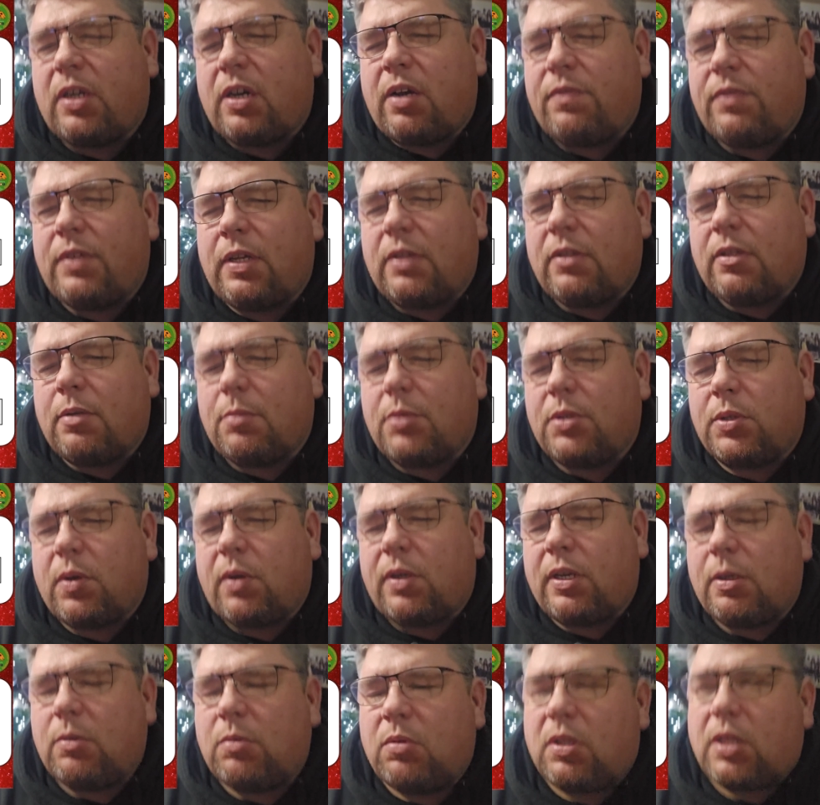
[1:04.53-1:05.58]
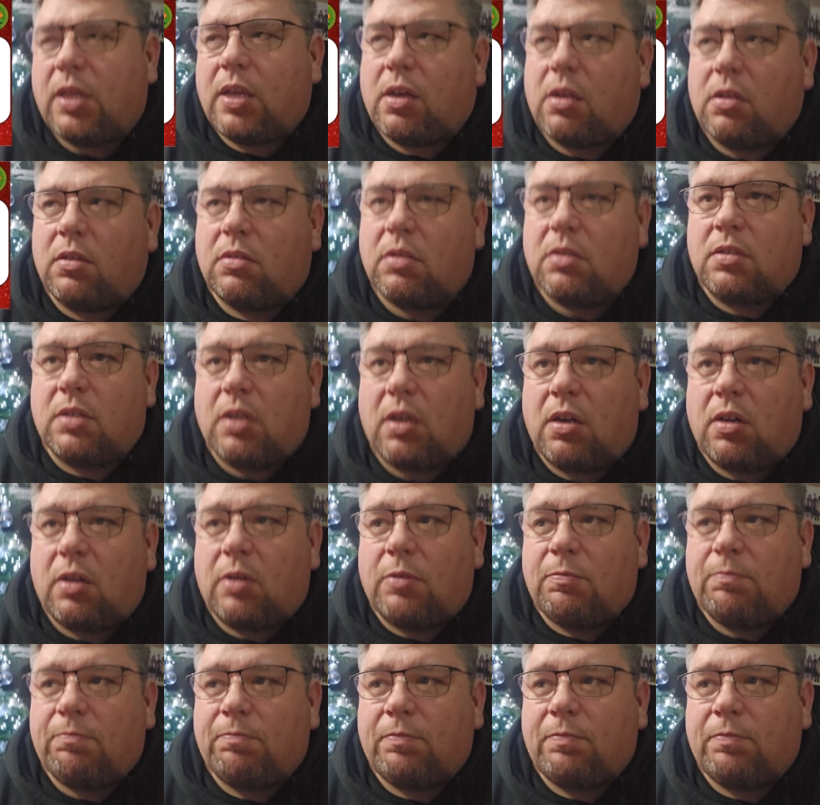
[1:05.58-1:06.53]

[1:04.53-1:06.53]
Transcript: I've done them, so I know what the answers are.